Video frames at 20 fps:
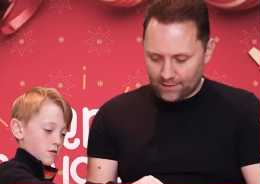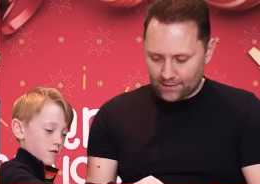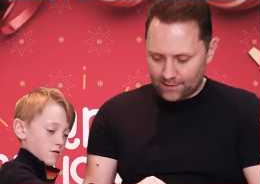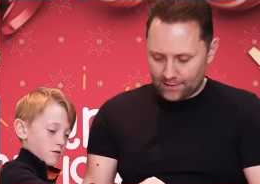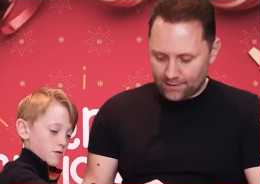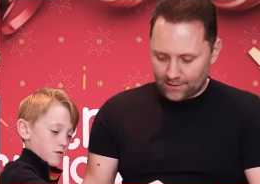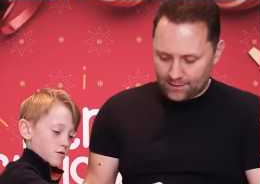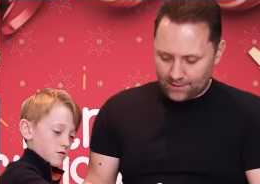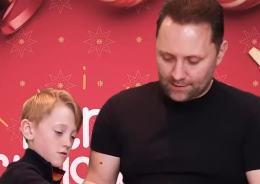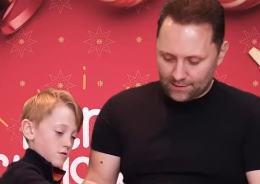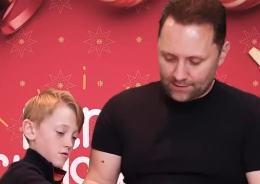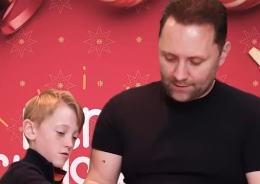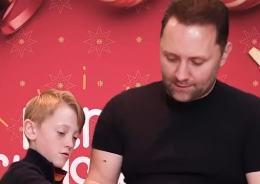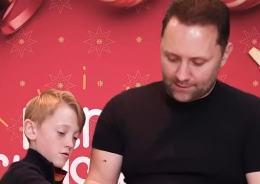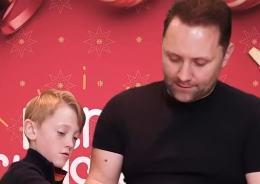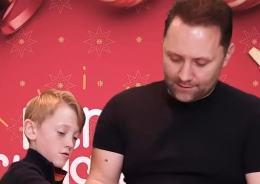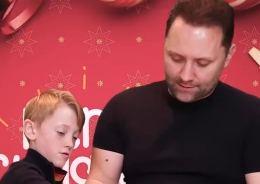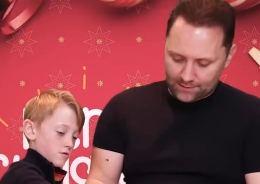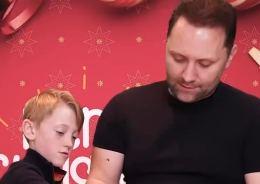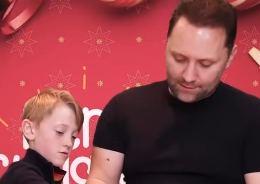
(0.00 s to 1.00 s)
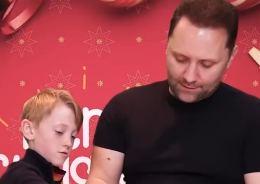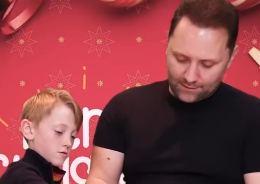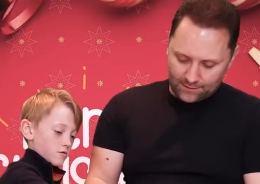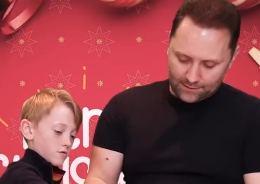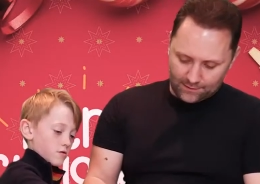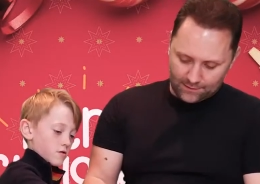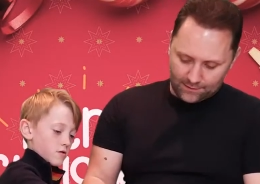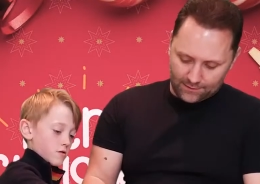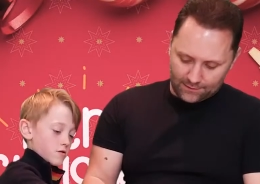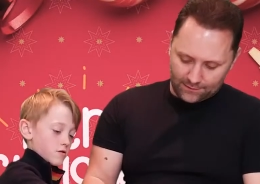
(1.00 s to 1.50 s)

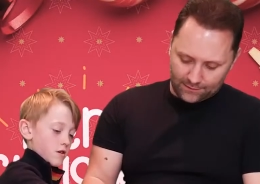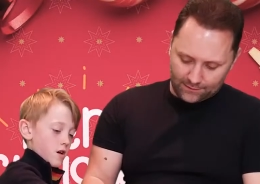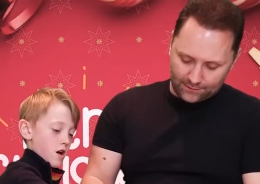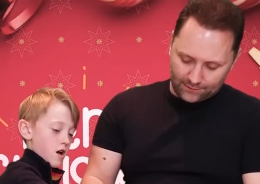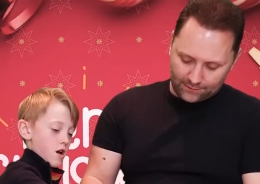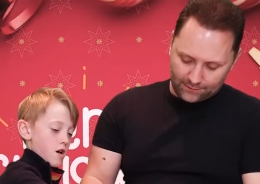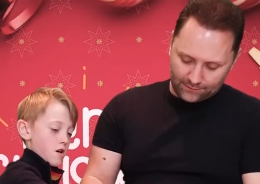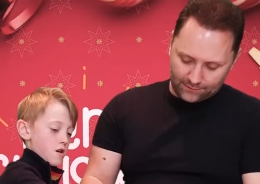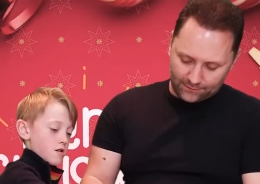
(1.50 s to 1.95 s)
Nobody speaks.